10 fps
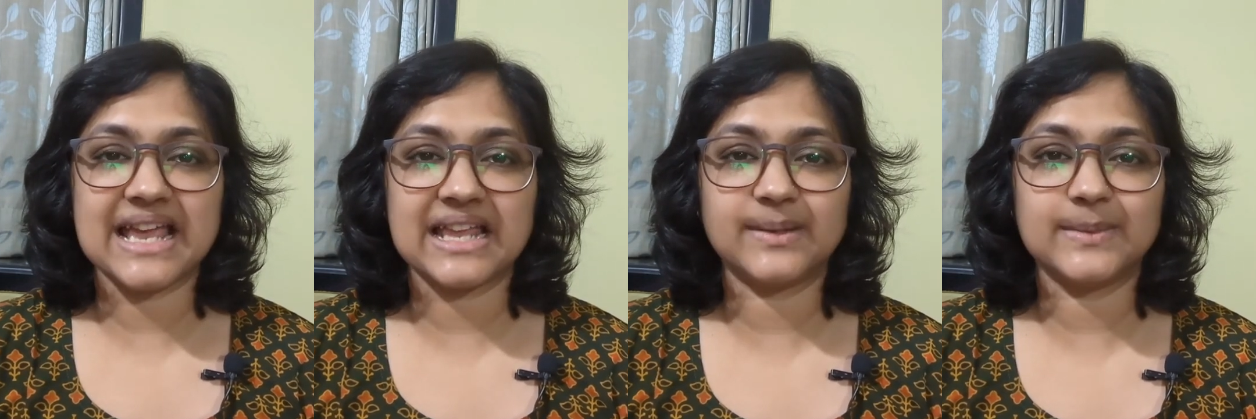
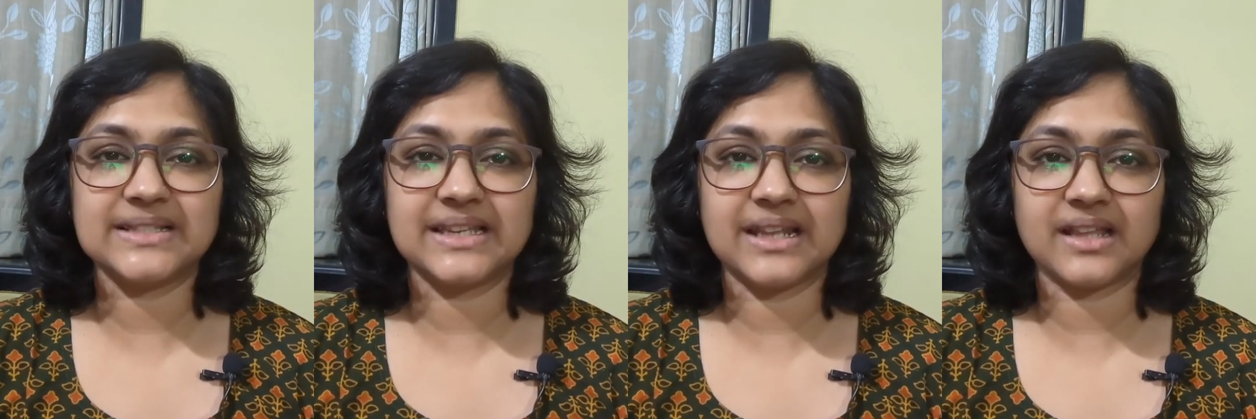
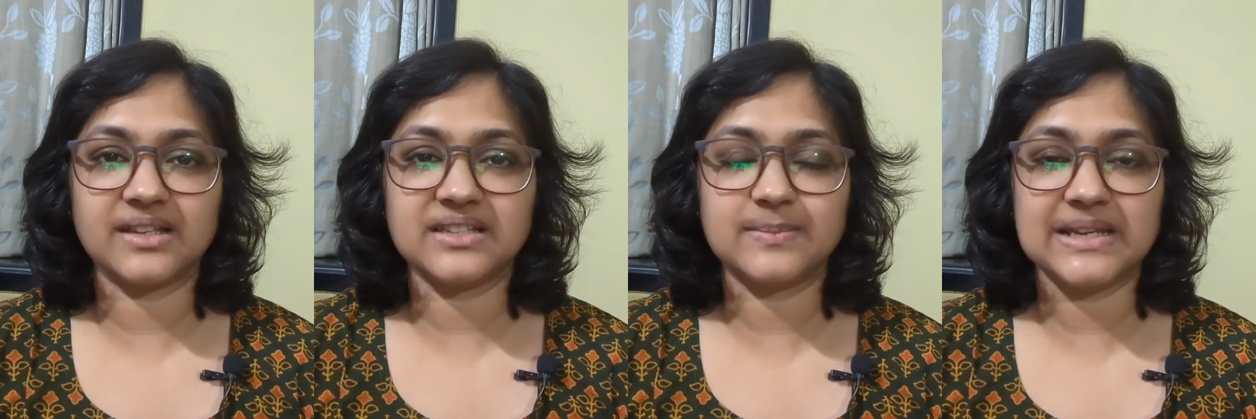animals and
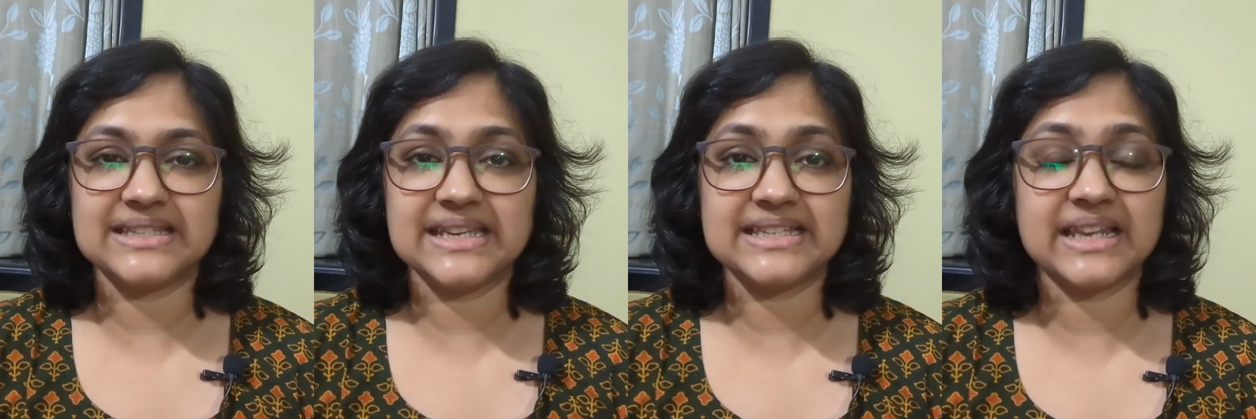other
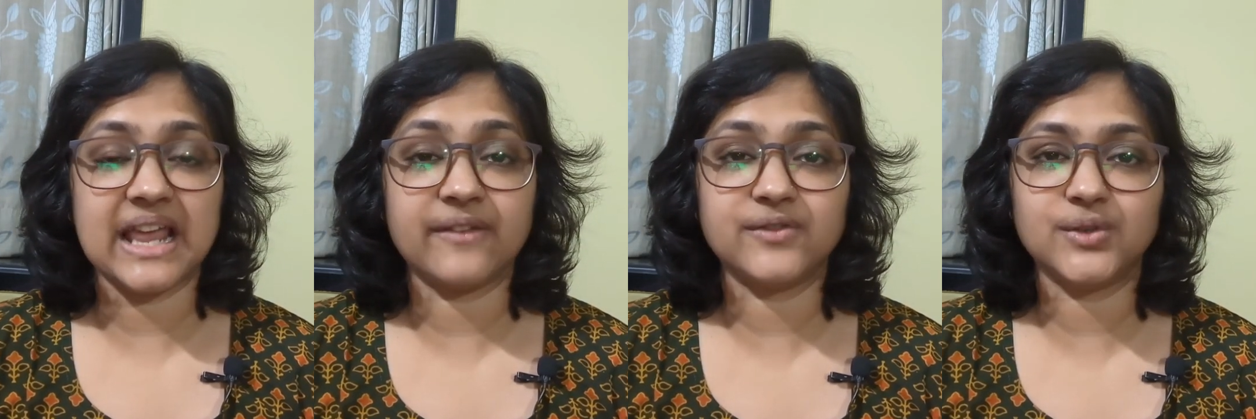species and
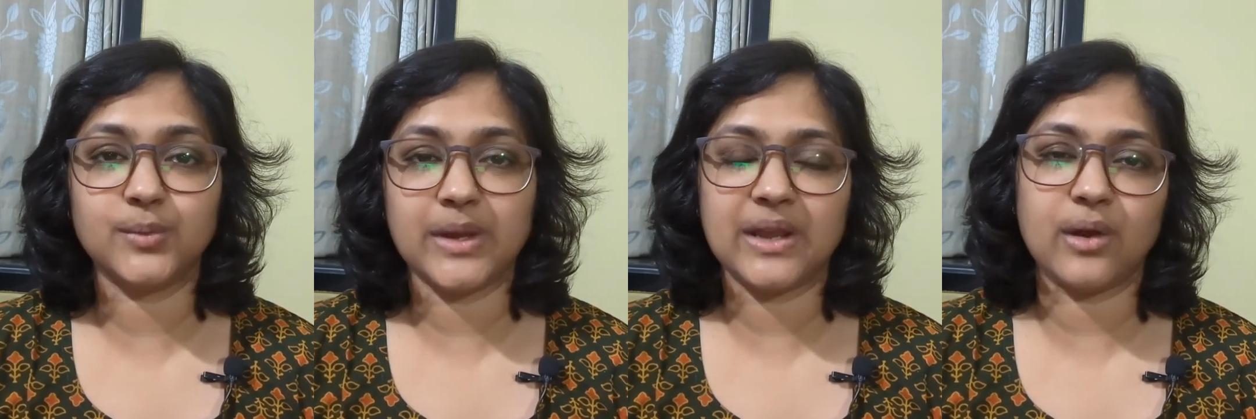have
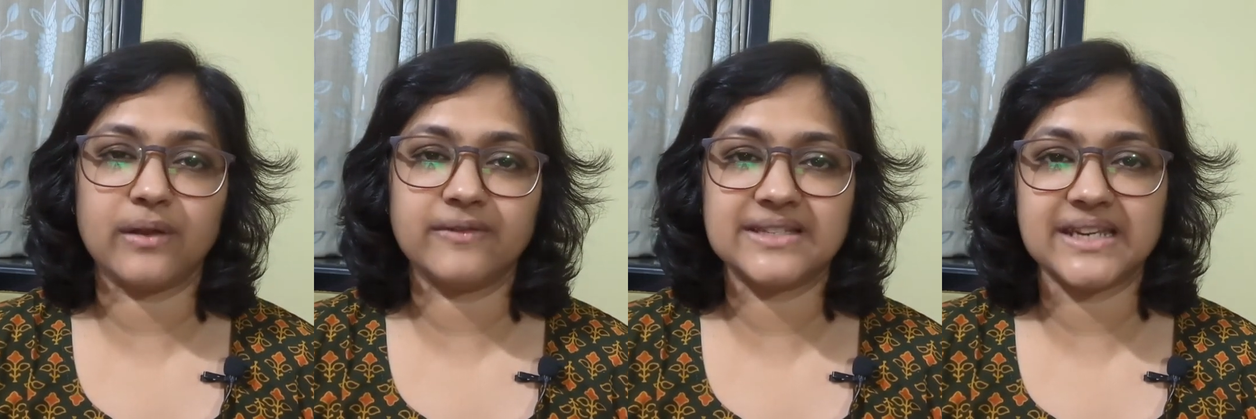two-way
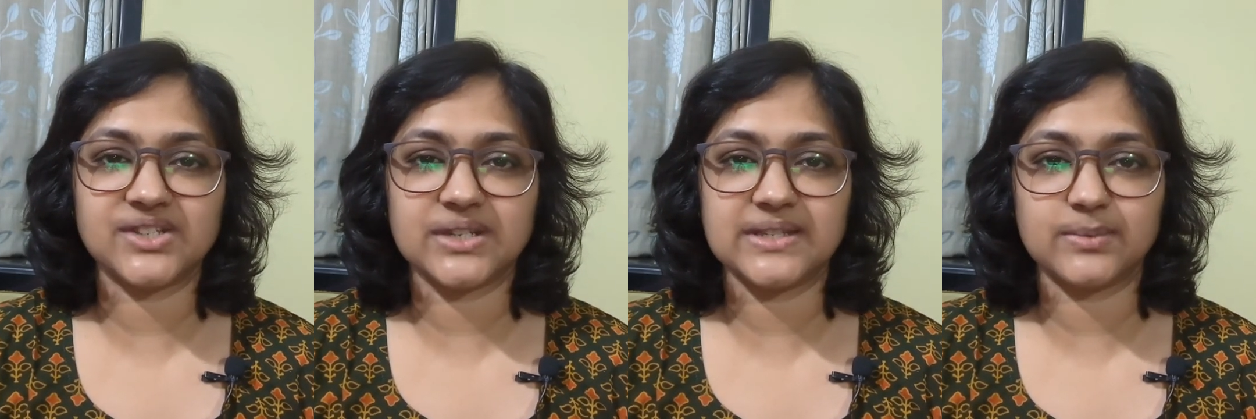
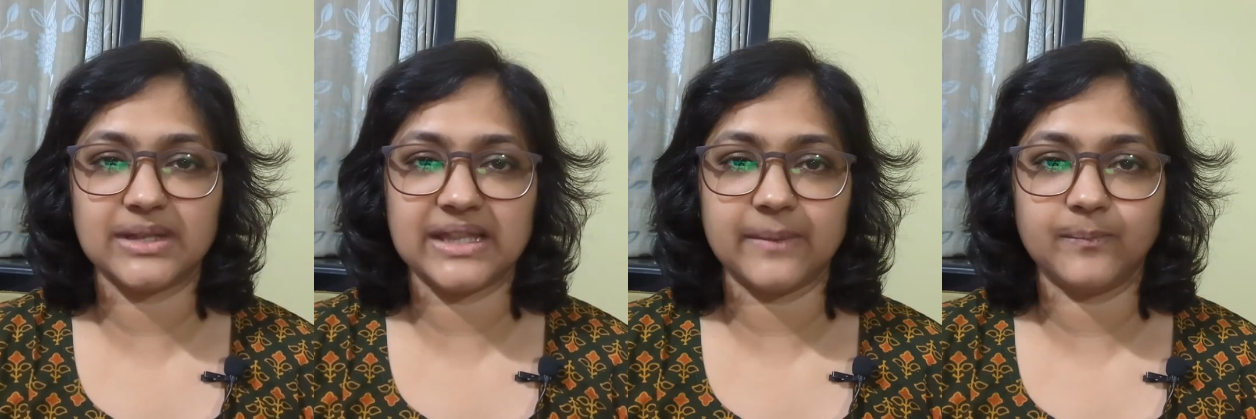conversations
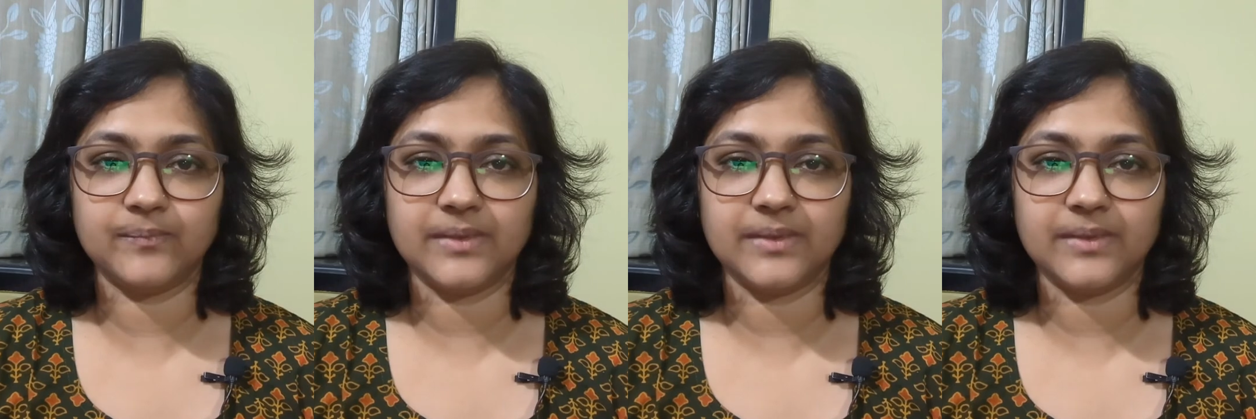with them.